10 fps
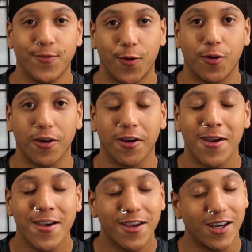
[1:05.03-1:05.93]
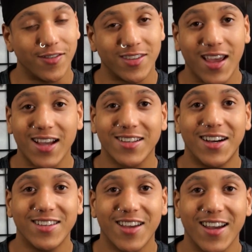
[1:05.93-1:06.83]
four of Attack
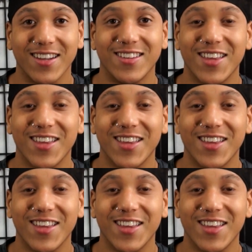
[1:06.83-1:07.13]
on Titan.